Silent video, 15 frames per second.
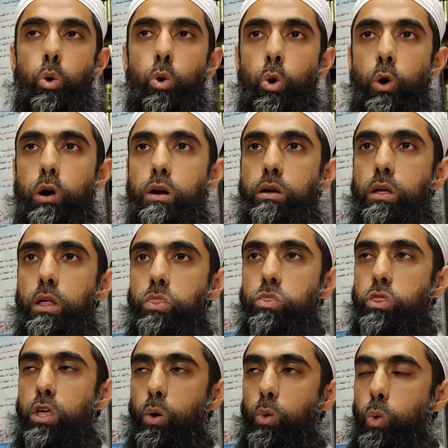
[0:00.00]
Or
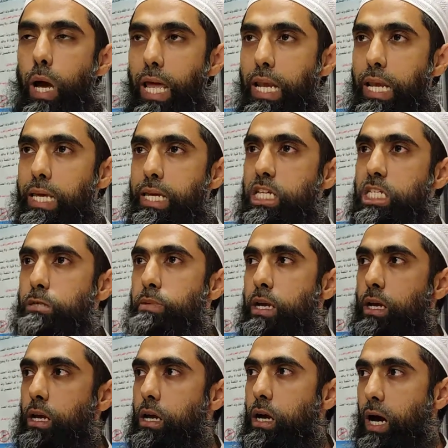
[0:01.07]
the well is
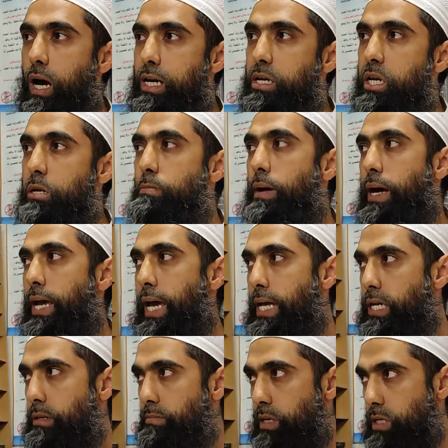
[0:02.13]
being guarded by
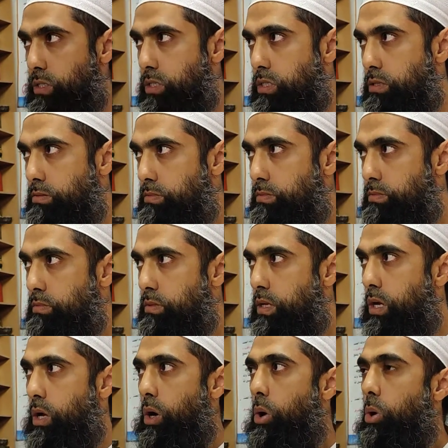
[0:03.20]
enemies.
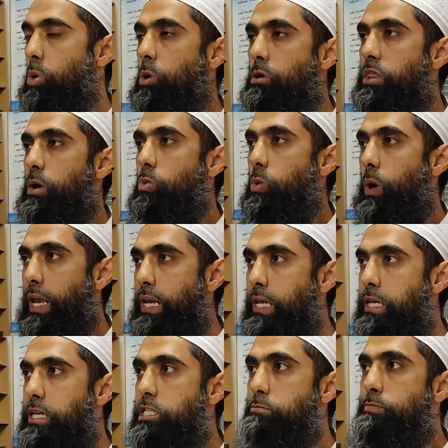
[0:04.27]
Or the well
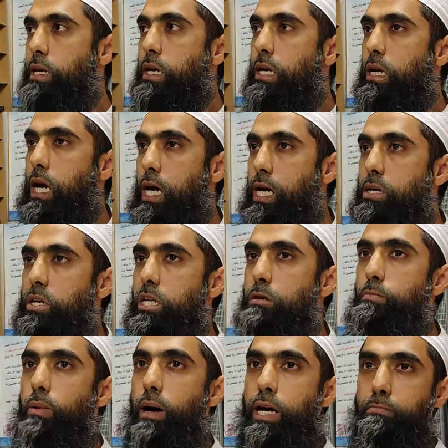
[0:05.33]
is being
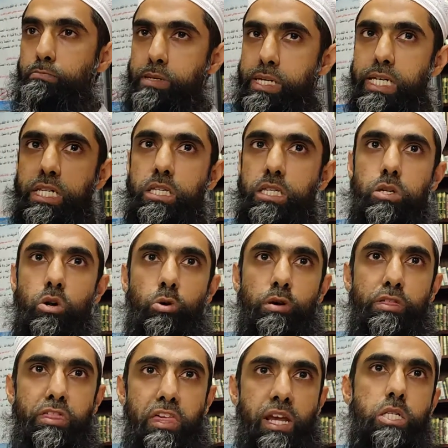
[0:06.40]
guarded by beasts or
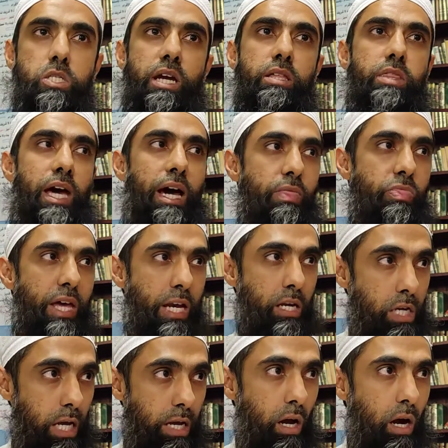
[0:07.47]
things like that
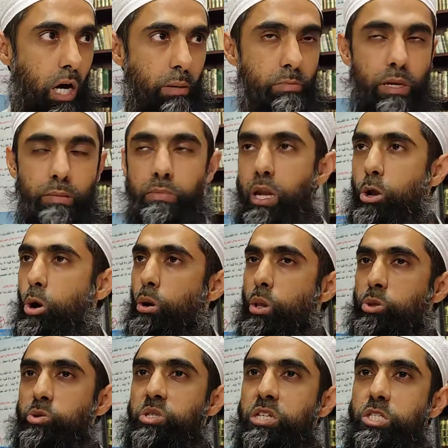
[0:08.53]
that can harm him. In all
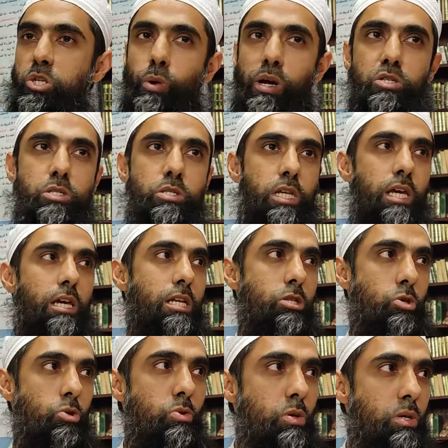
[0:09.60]
of those situations, he can
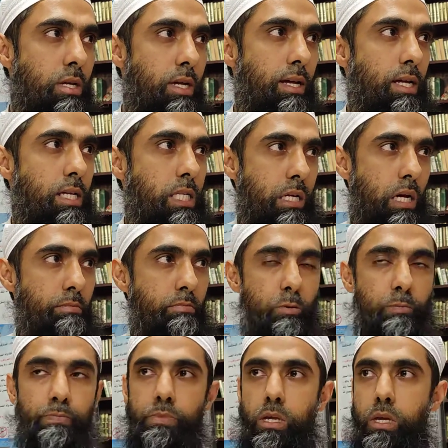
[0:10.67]
do tayammum.